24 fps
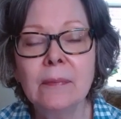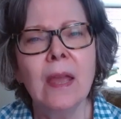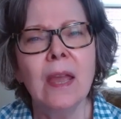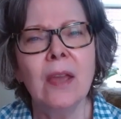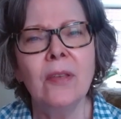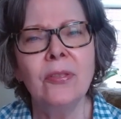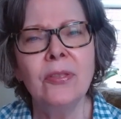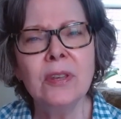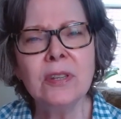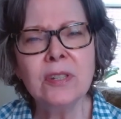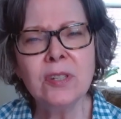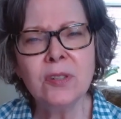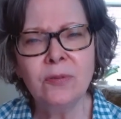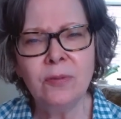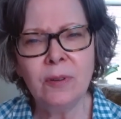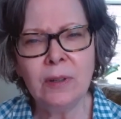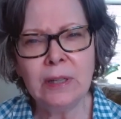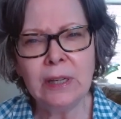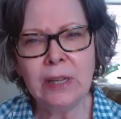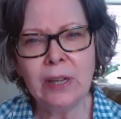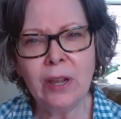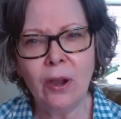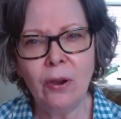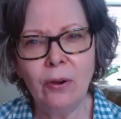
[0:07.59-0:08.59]
In this
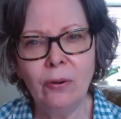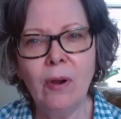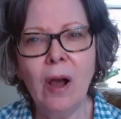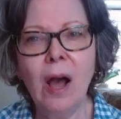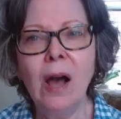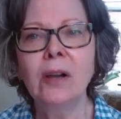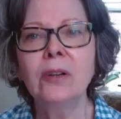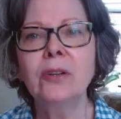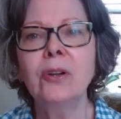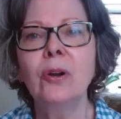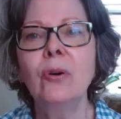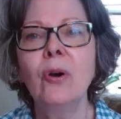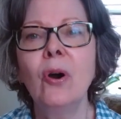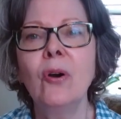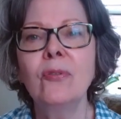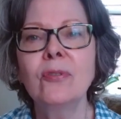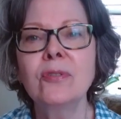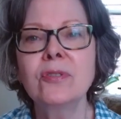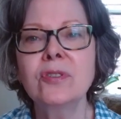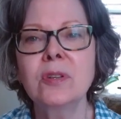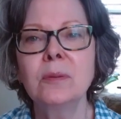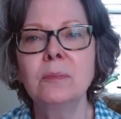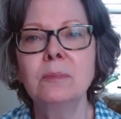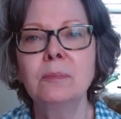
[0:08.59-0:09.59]
video, I'll go over
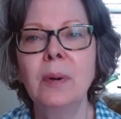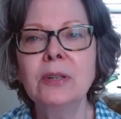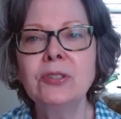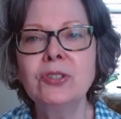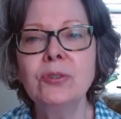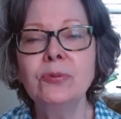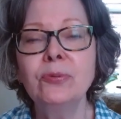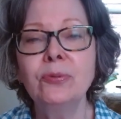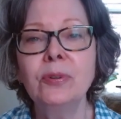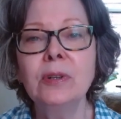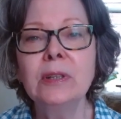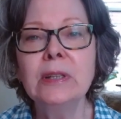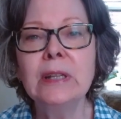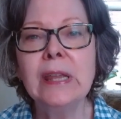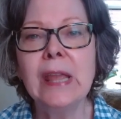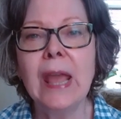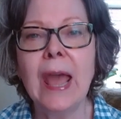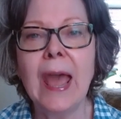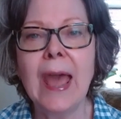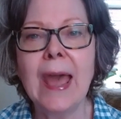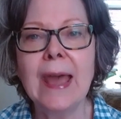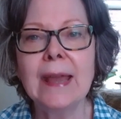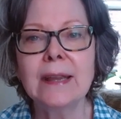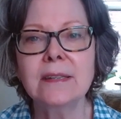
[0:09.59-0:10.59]
some budget-friendly
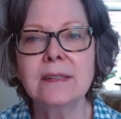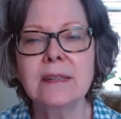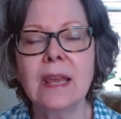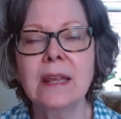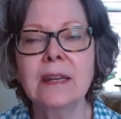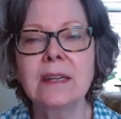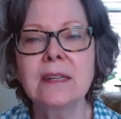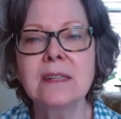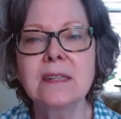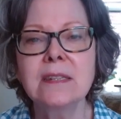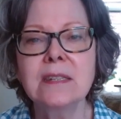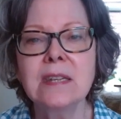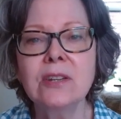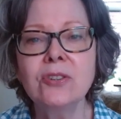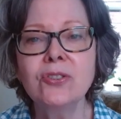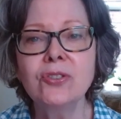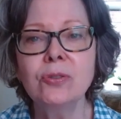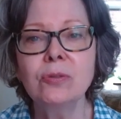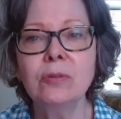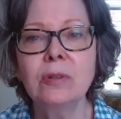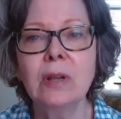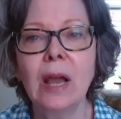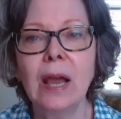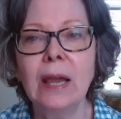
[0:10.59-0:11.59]
hacks and
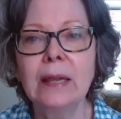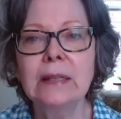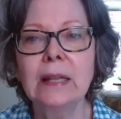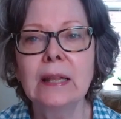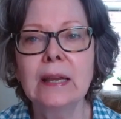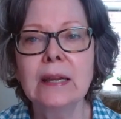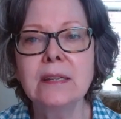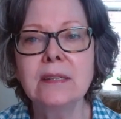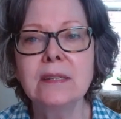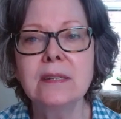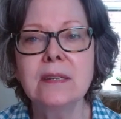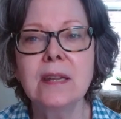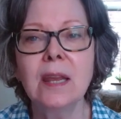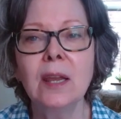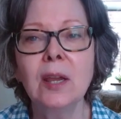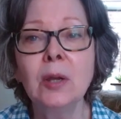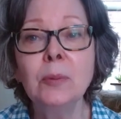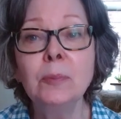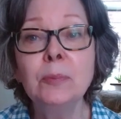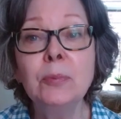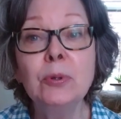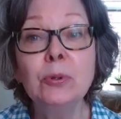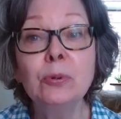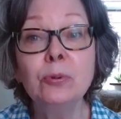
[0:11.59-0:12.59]
essential guidelines to
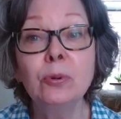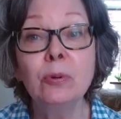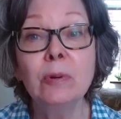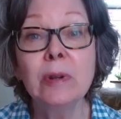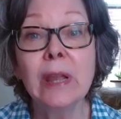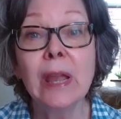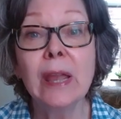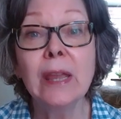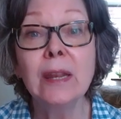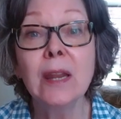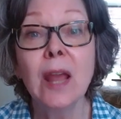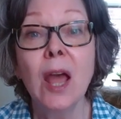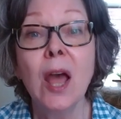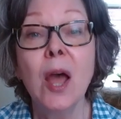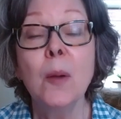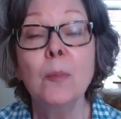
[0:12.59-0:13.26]
help you create